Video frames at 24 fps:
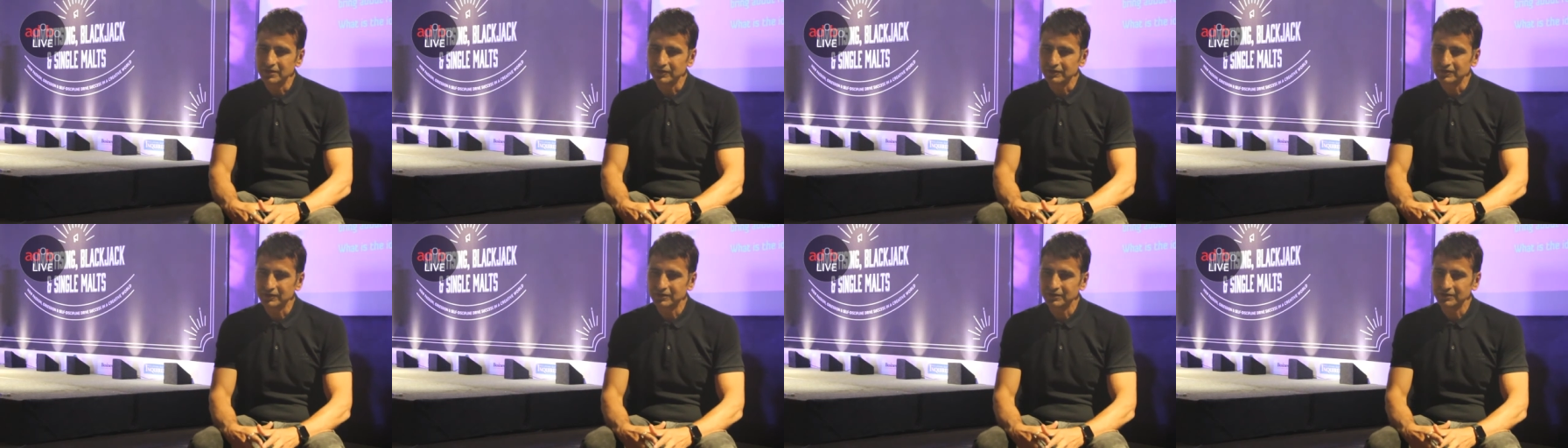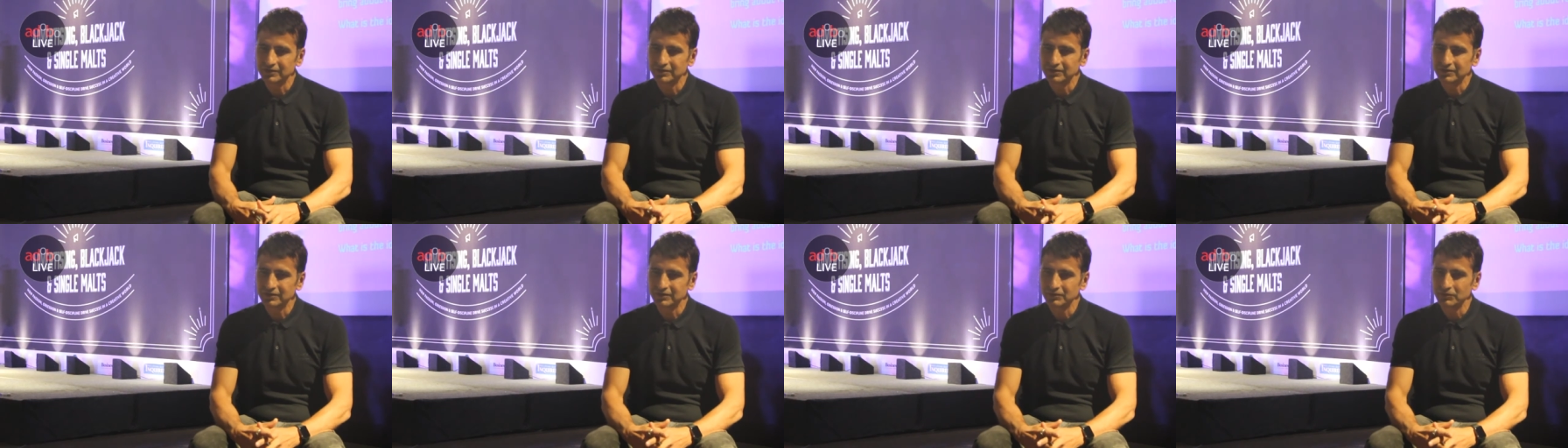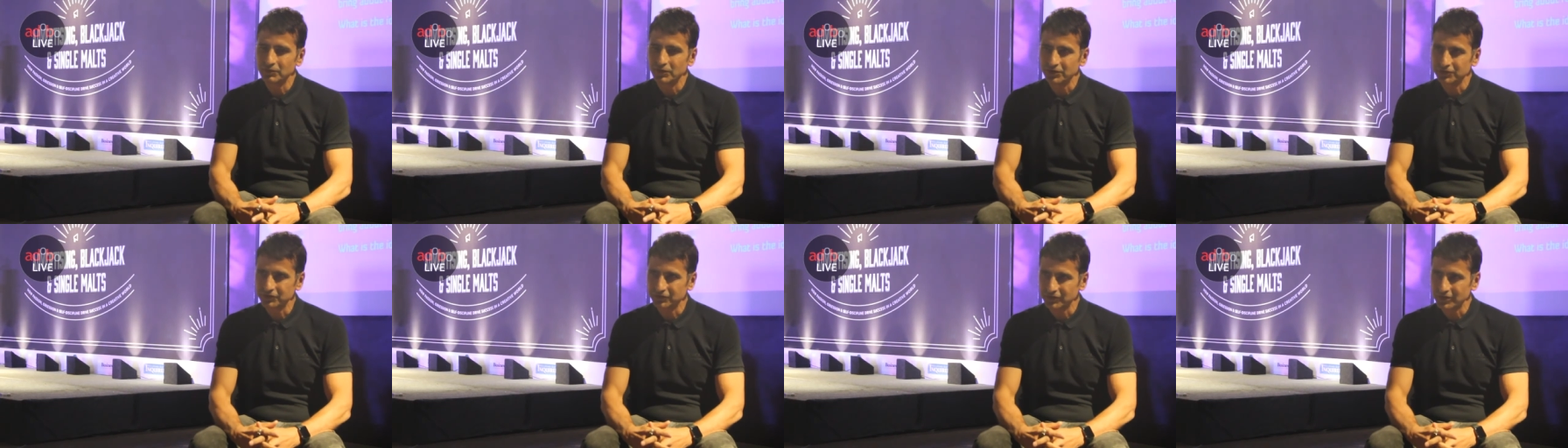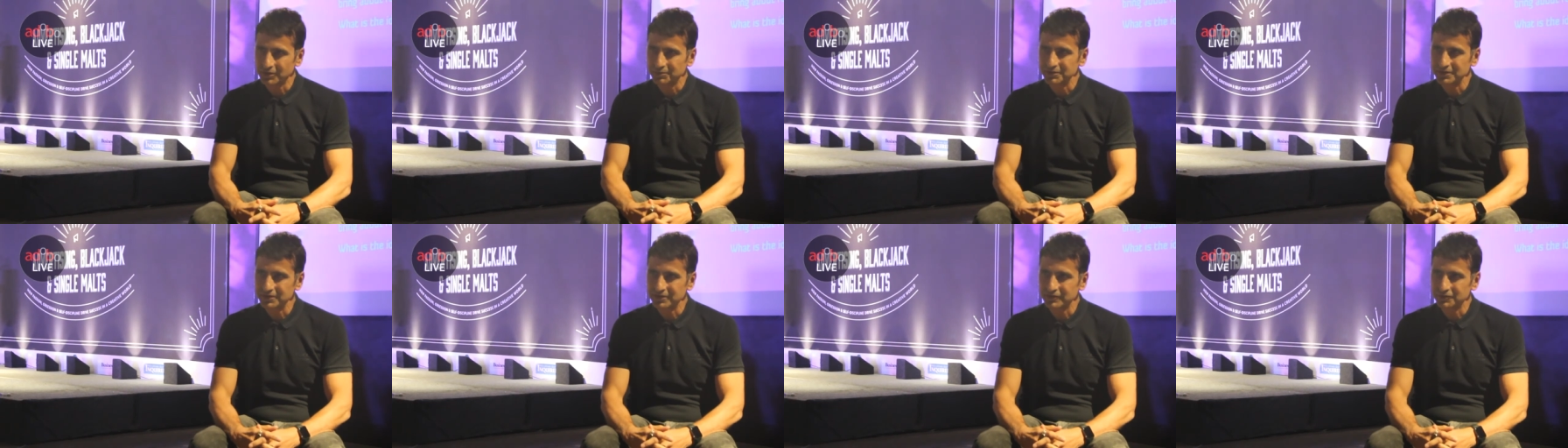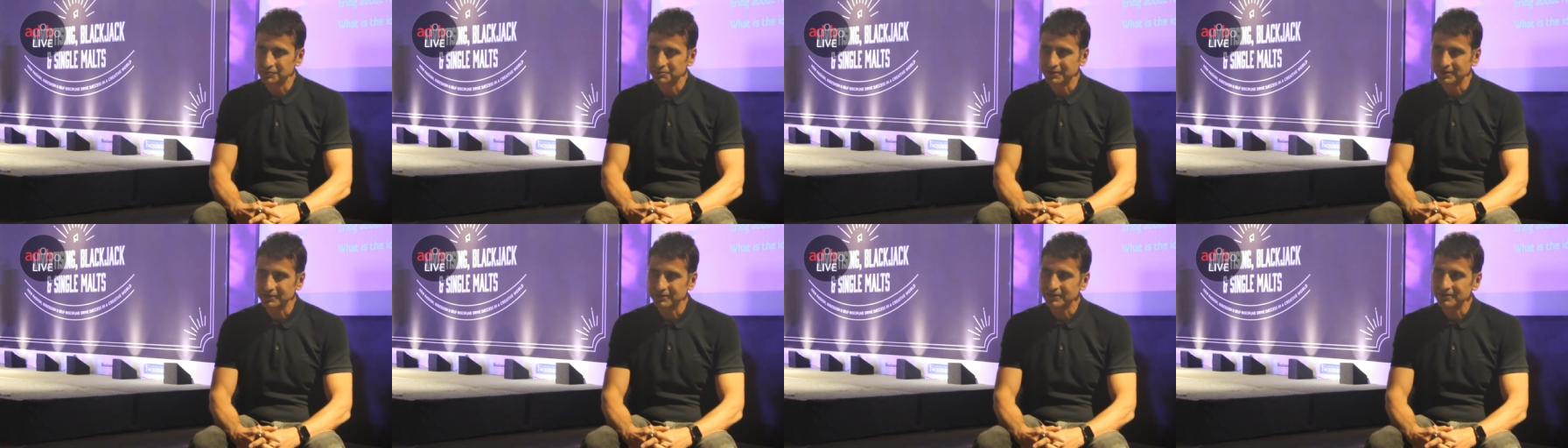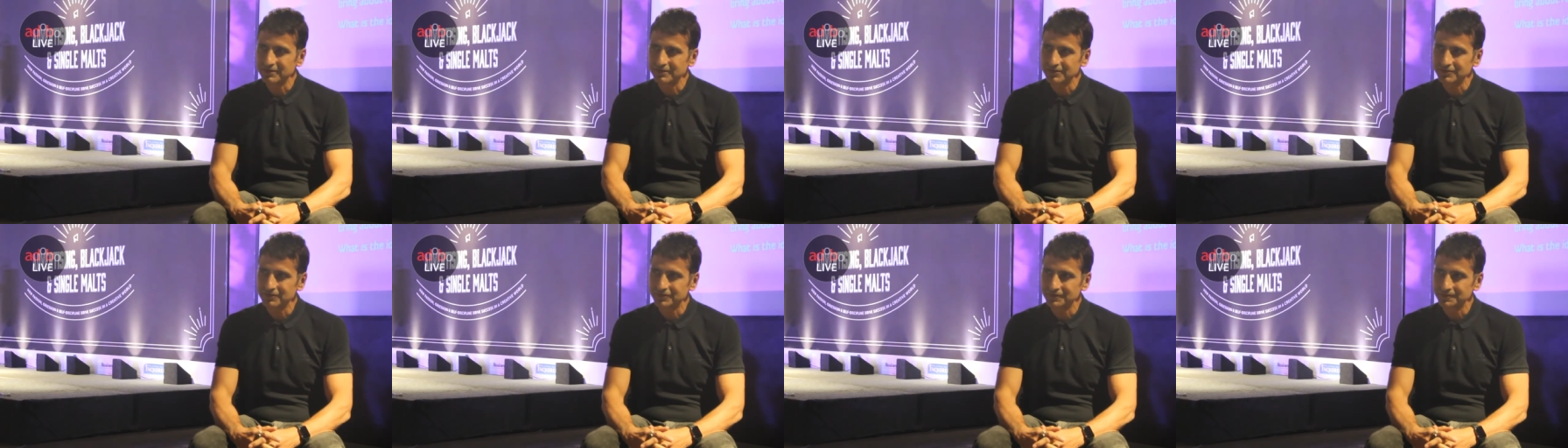this workshop and this
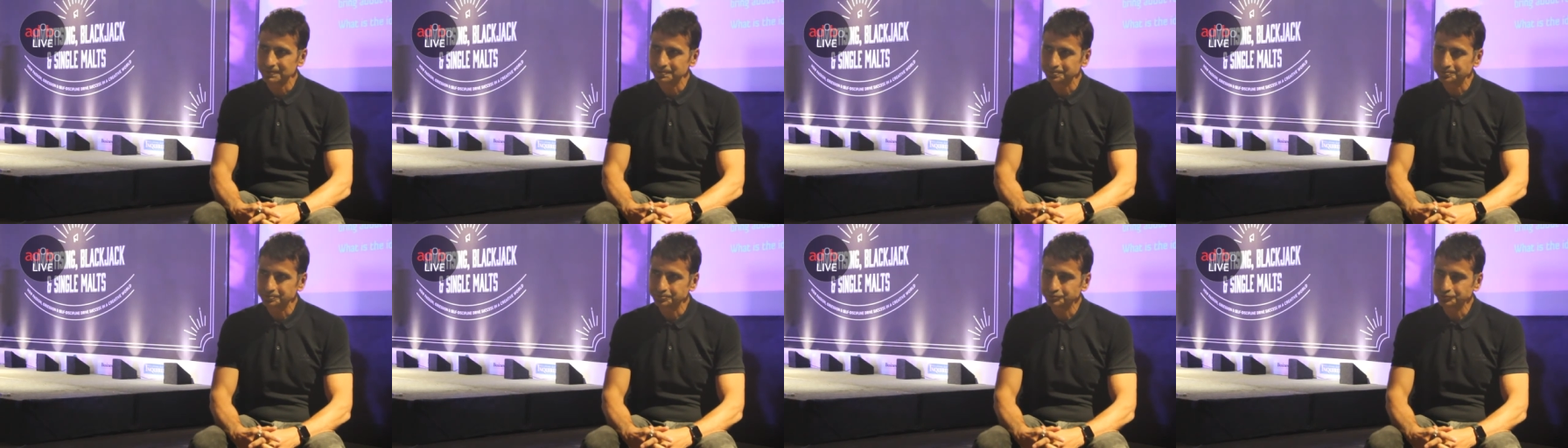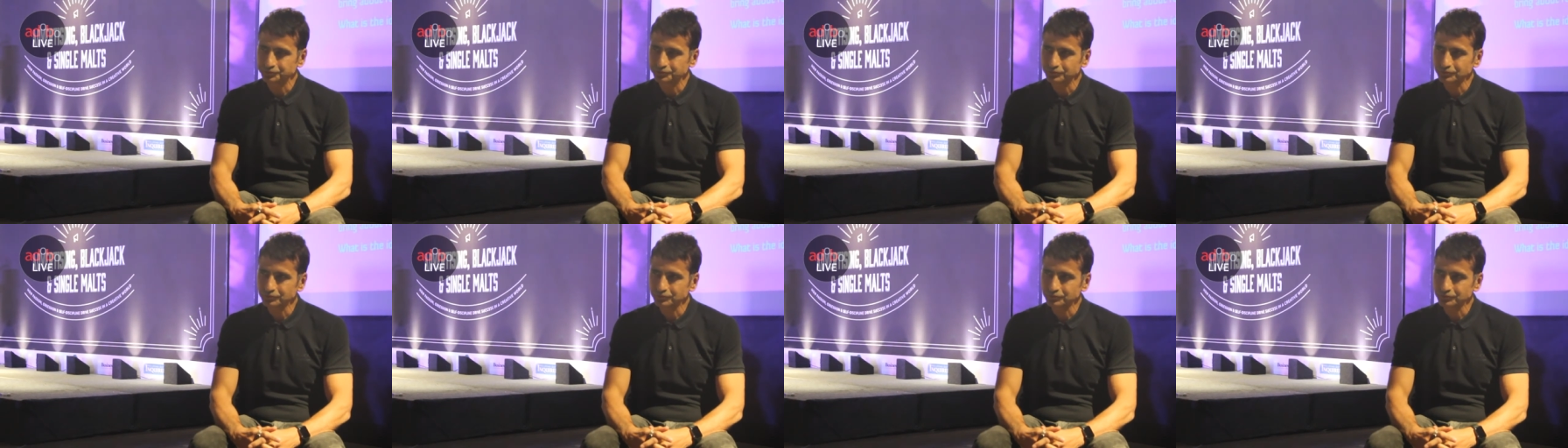presentation